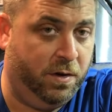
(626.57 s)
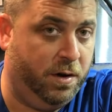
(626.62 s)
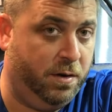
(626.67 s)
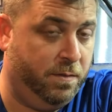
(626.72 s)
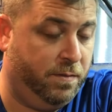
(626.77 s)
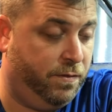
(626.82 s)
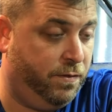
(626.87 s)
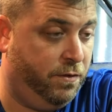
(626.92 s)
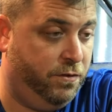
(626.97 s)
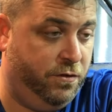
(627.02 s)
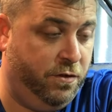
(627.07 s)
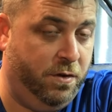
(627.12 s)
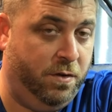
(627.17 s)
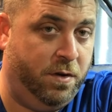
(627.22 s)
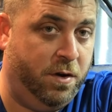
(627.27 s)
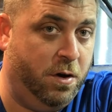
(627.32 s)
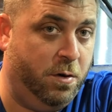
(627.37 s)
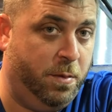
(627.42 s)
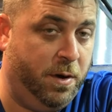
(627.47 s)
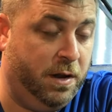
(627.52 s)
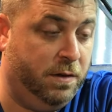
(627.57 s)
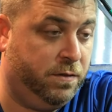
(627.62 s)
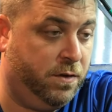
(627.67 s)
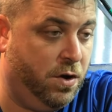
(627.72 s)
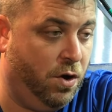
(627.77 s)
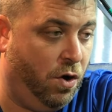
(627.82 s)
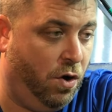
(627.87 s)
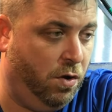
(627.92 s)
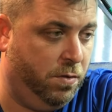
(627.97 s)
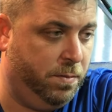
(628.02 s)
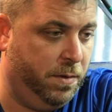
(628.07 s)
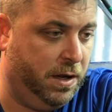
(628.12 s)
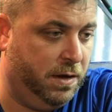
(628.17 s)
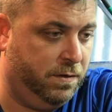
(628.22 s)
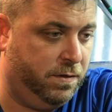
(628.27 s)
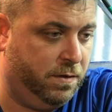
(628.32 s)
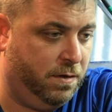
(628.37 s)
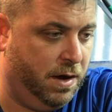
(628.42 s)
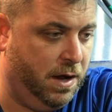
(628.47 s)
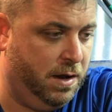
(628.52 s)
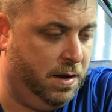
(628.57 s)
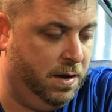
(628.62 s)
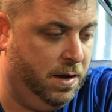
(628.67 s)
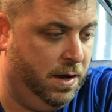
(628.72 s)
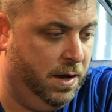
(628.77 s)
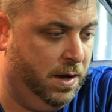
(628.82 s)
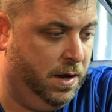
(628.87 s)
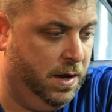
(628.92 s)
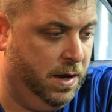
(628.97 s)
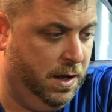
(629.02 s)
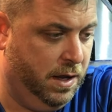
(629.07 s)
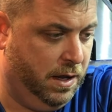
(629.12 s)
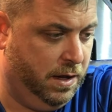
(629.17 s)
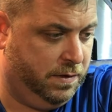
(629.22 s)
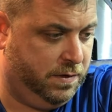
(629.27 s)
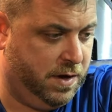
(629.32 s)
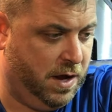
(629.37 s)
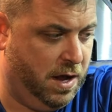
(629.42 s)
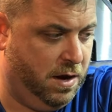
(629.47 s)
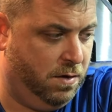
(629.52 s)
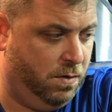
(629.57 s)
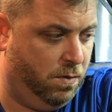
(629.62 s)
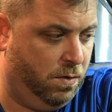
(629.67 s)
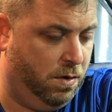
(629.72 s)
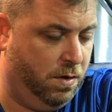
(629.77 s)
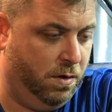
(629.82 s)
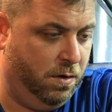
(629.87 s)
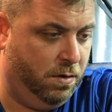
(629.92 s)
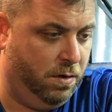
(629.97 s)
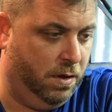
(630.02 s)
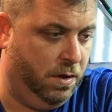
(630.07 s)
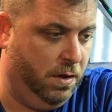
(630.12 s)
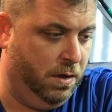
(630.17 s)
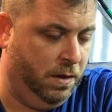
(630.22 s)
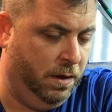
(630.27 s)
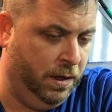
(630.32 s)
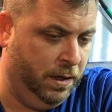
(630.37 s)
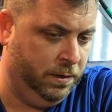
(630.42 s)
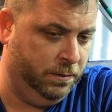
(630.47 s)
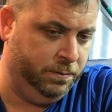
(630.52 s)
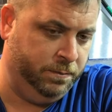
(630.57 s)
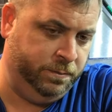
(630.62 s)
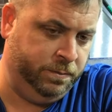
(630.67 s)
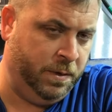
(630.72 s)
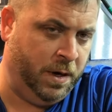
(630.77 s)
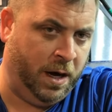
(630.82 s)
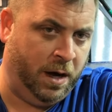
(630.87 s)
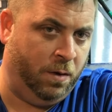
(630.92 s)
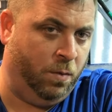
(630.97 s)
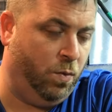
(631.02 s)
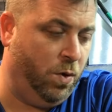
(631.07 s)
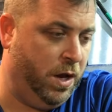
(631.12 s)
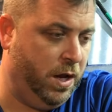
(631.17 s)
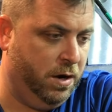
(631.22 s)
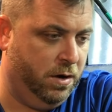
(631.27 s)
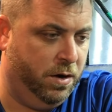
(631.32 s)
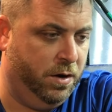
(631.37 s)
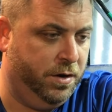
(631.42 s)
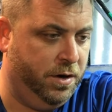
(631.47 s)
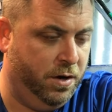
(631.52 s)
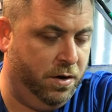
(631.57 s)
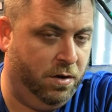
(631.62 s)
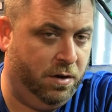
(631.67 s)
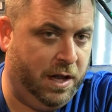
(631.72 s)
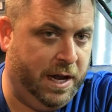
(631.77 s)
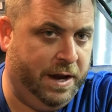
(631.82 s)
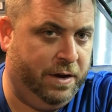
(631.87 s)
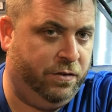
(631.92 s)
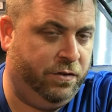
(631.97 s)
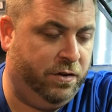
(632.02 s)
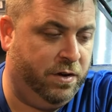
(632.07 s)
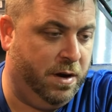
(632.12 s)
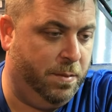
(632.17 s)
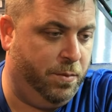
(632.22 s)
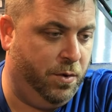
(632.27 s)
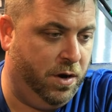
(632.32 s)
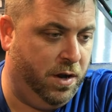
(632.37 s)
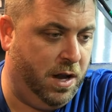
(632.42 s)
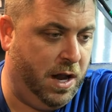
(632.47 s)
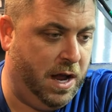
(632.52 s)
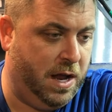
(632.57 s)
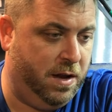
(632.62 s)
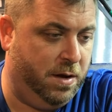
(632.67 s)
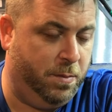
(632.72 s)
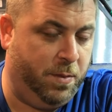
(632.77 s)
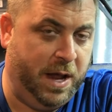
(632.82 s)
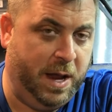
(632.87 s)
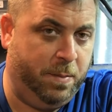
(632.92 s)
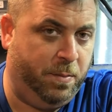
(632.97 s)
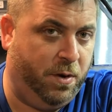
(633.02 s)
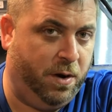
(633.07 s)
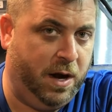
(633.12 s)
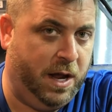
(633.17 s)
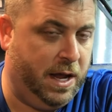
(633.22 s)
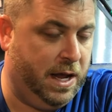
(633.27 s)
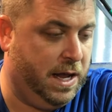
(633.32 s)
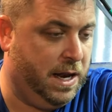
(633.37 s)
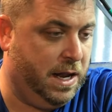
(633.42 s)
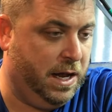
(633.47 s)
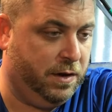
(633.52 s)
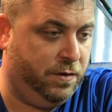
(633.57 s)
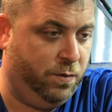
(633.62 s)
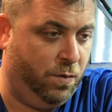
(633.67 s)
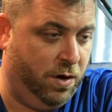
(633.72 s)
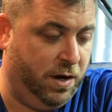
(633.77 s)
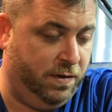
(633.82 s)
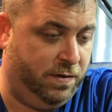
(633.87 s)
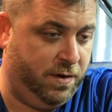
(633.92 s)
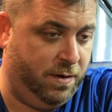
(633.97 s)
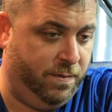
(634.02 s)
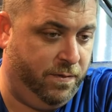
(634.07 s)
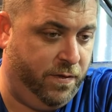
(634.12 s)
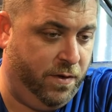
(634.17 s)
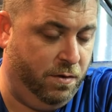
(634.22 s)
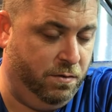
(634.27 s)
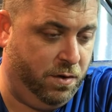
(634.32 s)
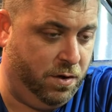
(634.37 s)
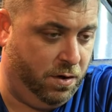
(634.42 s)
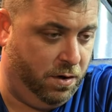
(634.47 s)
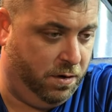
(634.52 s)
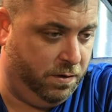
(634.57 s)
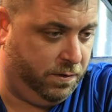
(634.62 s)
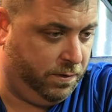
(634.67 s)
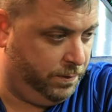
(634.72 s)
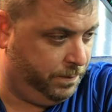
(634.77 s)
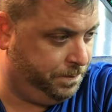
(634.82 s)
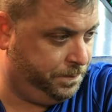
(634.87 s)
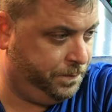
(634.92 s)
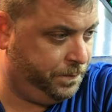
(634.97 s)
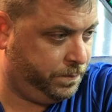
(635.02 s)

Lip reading: And shoot, nobody's called me. So it's kind of weird. You know, last year I put an ad in the paper and I had like 20-some phone calls.